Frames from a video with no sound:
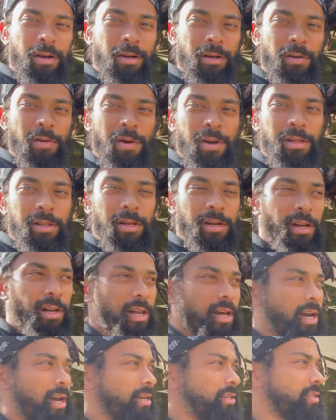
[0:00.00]
go on a
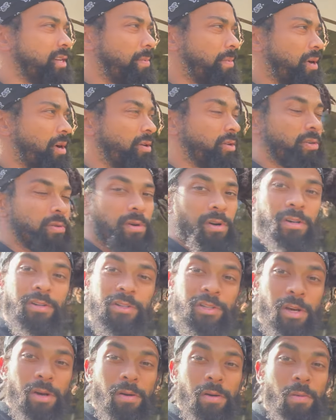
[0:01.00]
little seminar tour.
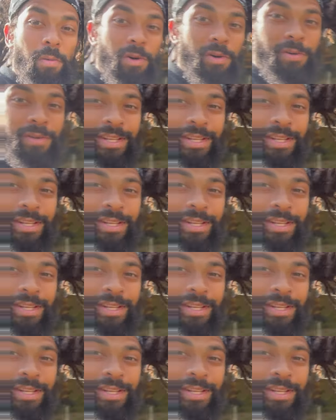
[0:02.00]
So we're doing